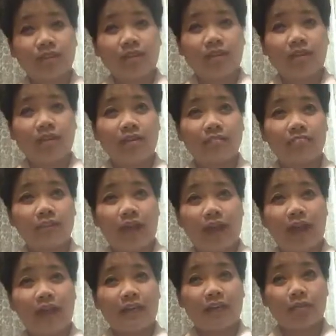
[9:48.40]

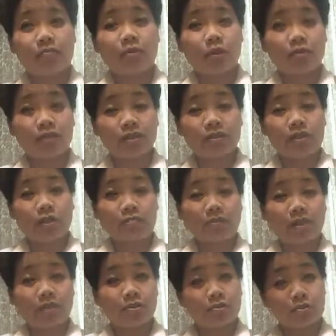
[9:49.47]
I upload it on
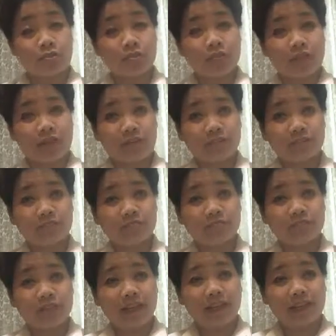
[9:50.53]
my YouTube channel.
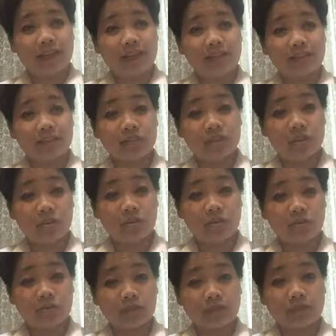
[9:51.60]
And
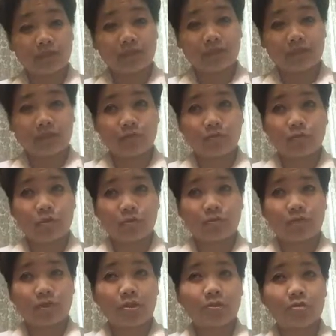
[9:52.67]
so if you go
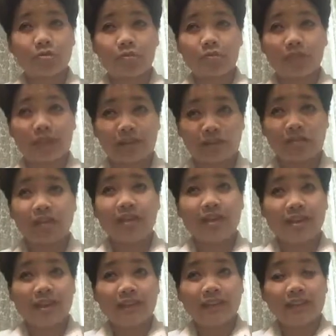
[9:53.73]
to my YouTube channel,
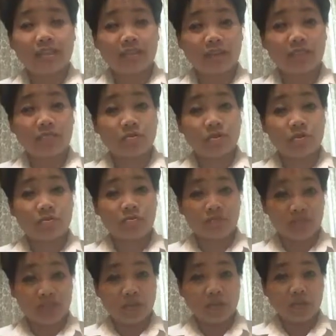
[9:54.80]
there's several
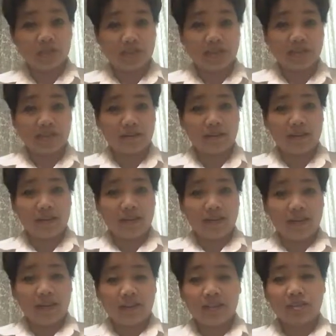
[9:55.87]
videos there.
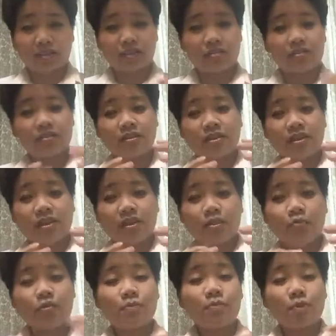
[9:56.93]
It's just
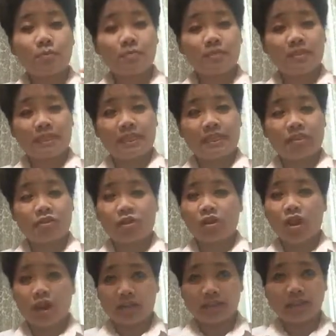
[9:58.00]
repurposing your
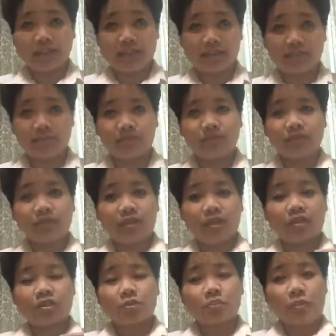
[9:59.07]
content,
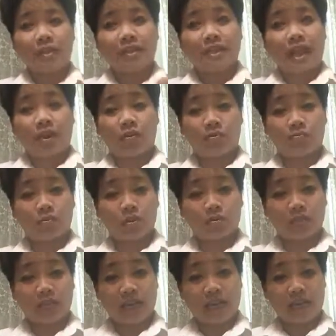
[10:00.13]
spread it out on
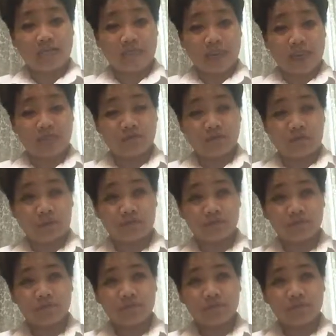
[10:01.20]
multi-platform,